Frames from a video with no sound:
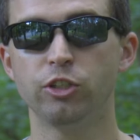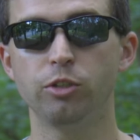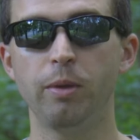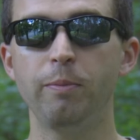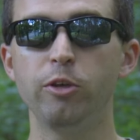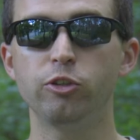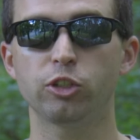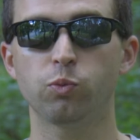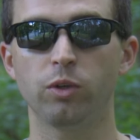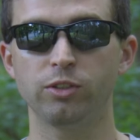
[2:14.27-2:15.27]
so maybe you
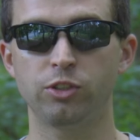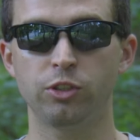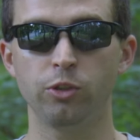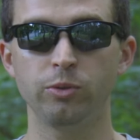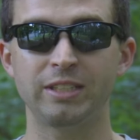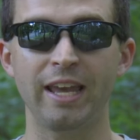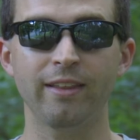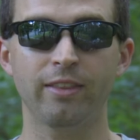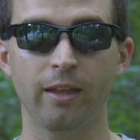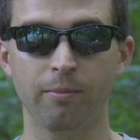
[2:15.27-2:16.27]
just want to
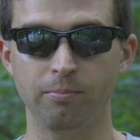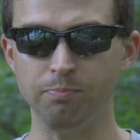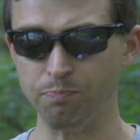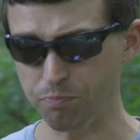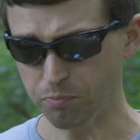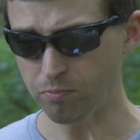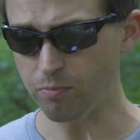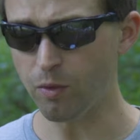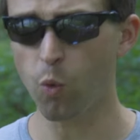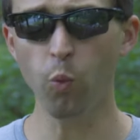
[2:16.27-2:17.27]
take them
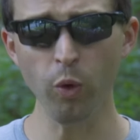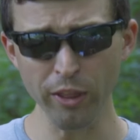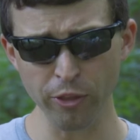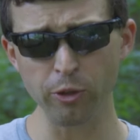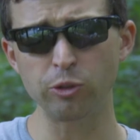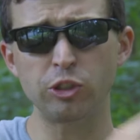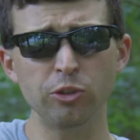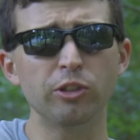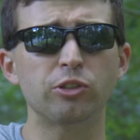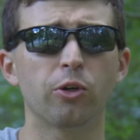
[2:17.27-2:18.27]
with you
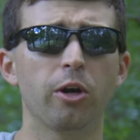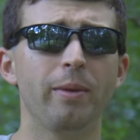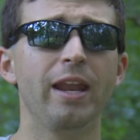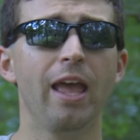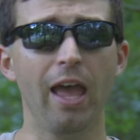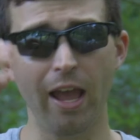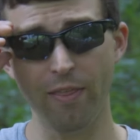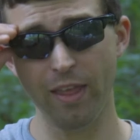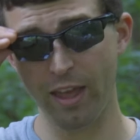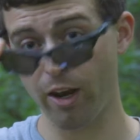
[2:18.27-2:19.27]
to the tournament
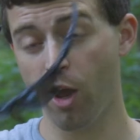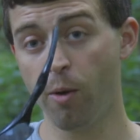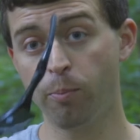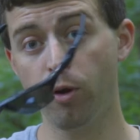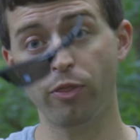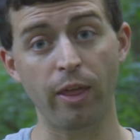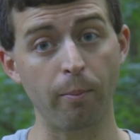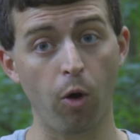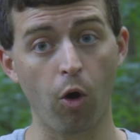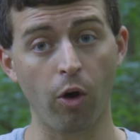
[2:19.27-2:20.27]
and then put
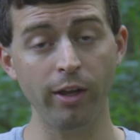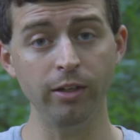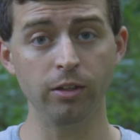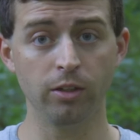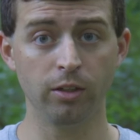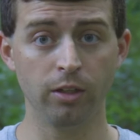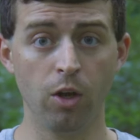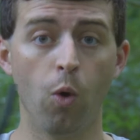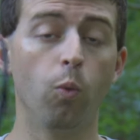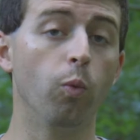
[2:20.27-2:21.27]
them on
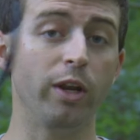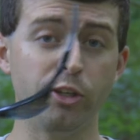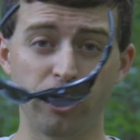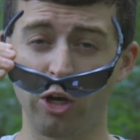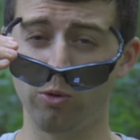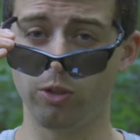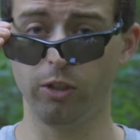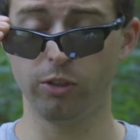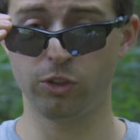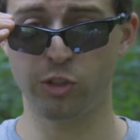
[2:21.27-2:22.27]
when you go
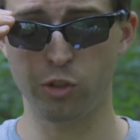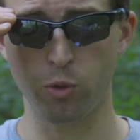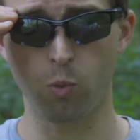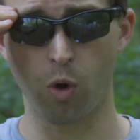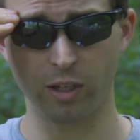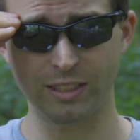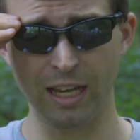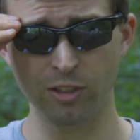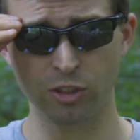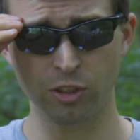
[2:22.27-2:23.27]
to walk
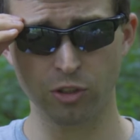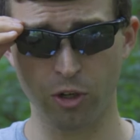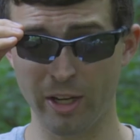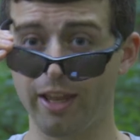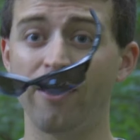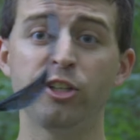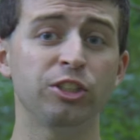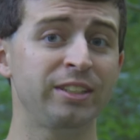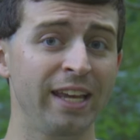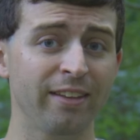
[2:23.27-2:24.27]
down to the target and
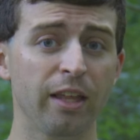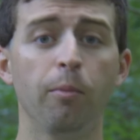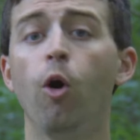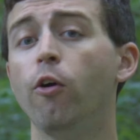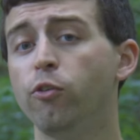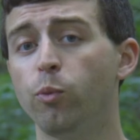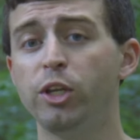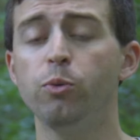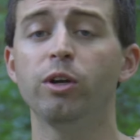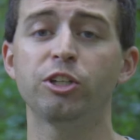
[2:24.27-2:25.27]
just take them off
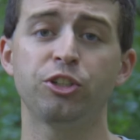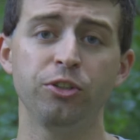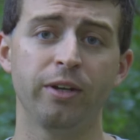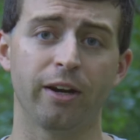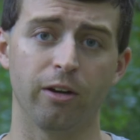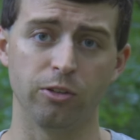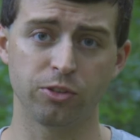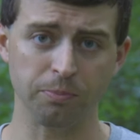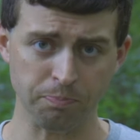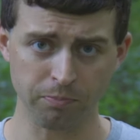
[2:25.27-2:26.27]
when you want to shoot arrows.